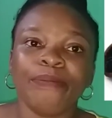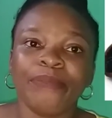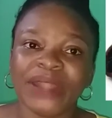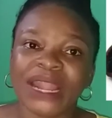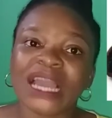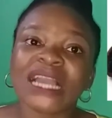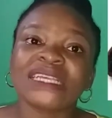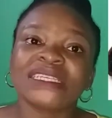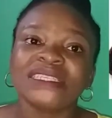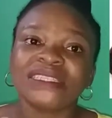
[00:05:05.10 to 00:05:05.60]

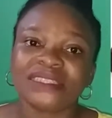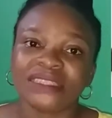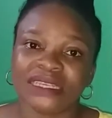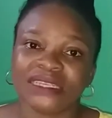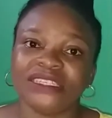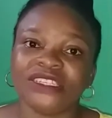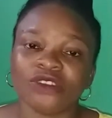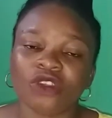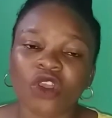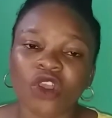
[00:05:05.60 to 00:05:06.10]
Black
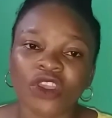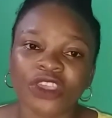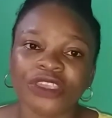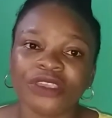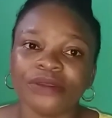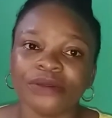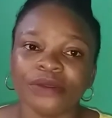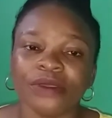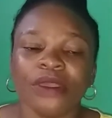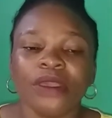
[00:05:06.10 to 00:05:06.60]
seed
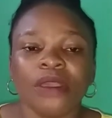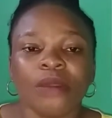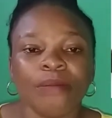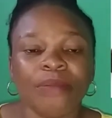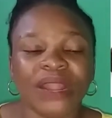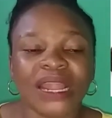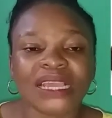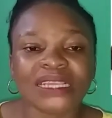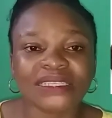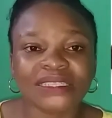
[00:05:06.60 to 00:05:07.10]
oil.
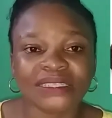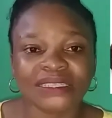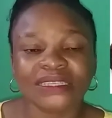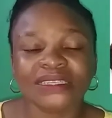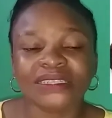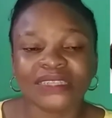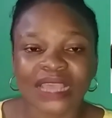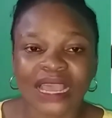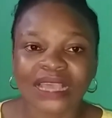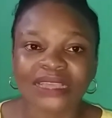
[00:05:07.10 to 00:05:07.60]
Black seed
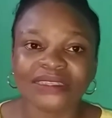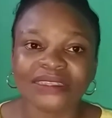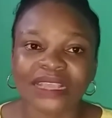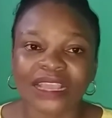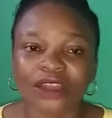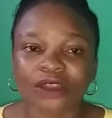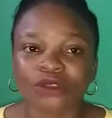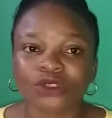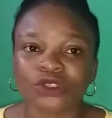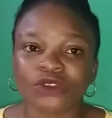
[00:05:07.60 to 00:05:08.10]
has
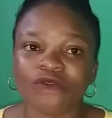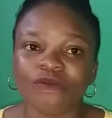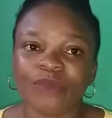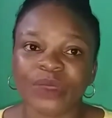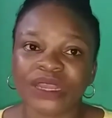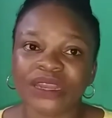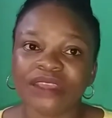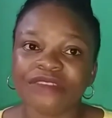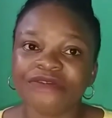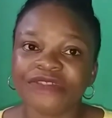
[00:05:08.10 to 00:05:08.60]
a lot of
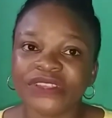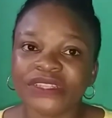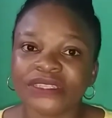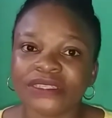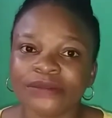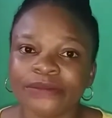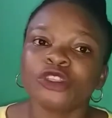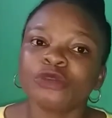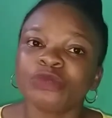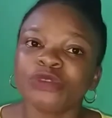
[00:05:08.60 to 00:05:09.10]

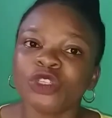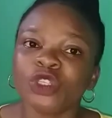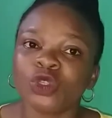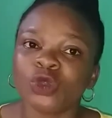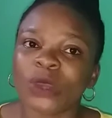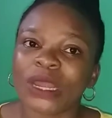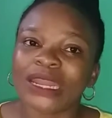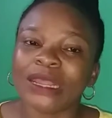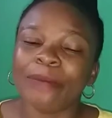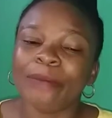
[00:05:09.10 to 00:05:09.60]
benefits
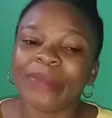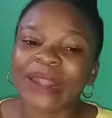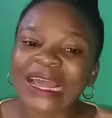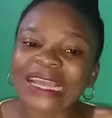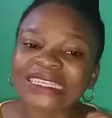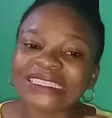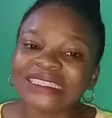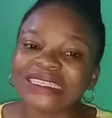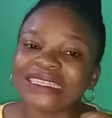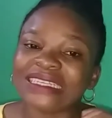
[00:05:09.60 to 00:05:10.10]
spiritually.
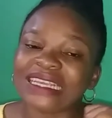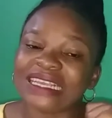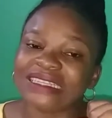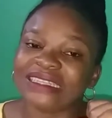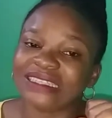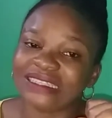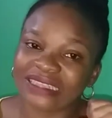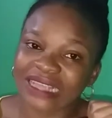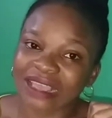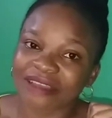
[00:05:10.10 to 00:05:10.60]
Black seed
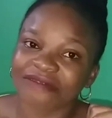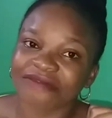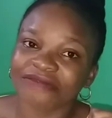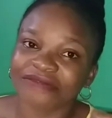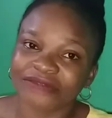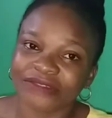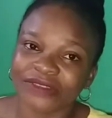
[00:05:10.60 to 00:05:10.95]
itself.